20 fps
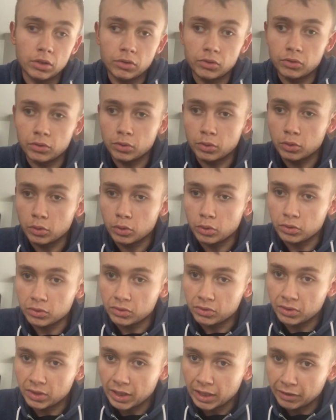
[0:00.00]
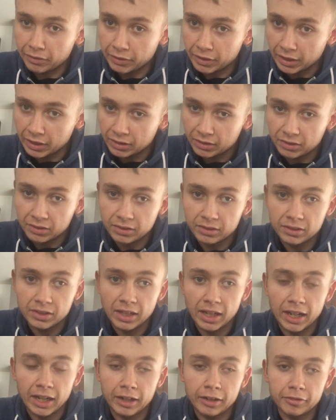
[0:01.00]
So say for instance
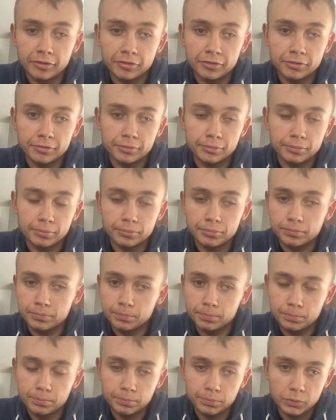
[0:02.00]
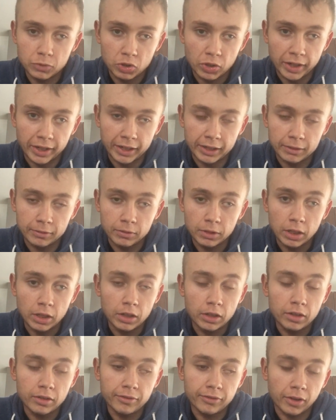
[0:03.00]
you have chicken
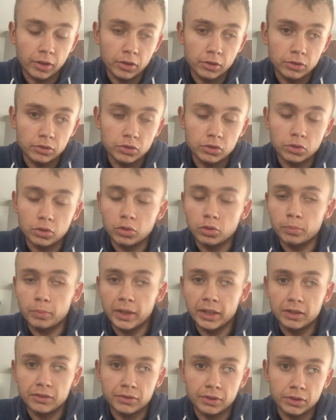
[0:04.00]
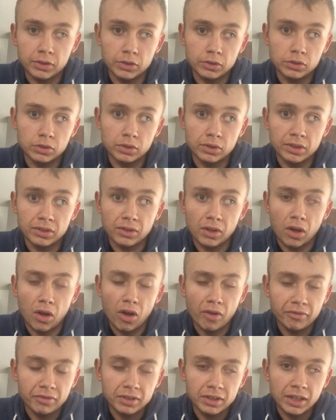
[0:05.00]
for lunch or mince for lunch, there's
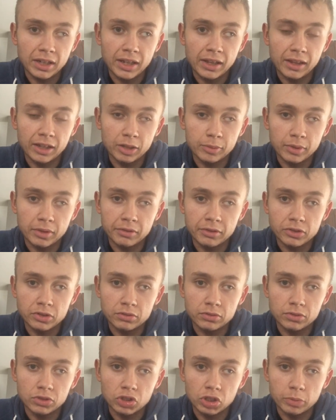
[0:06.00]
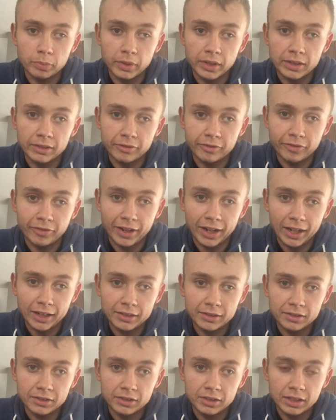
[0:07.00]
obviously a little bit of a jump in
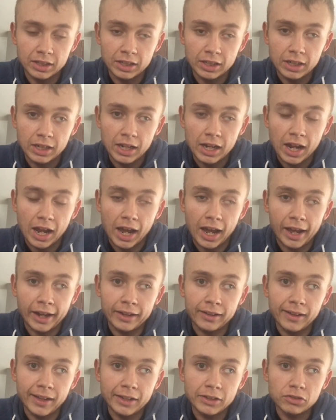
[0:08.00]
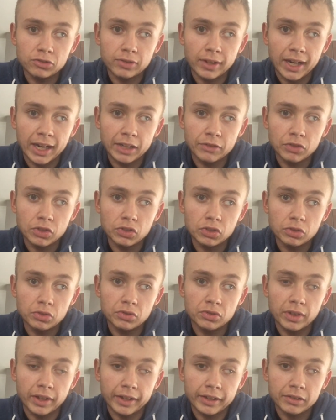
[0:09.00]
fats I'd then try and
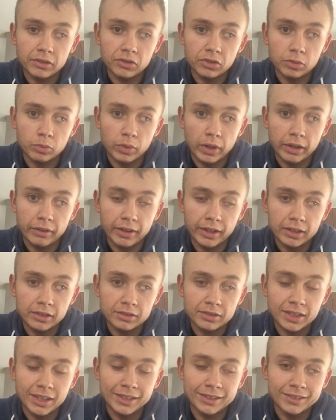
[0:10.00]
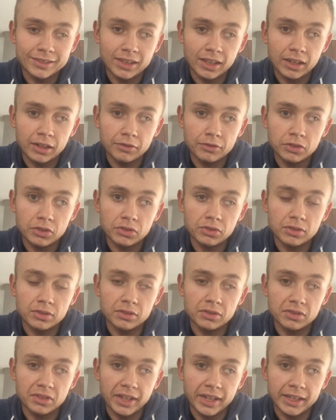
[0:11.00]
reduce that somewhere else instead of just
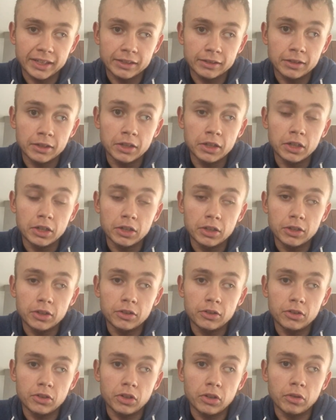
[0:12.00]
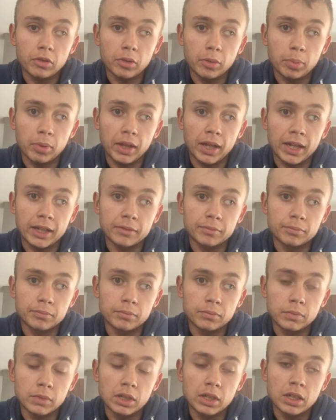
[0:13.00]
sticking to the plan,
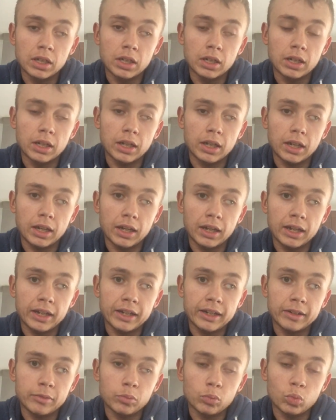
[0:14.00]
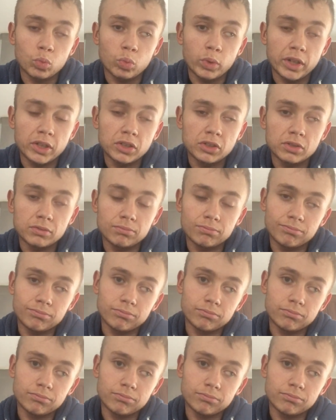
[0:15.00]
which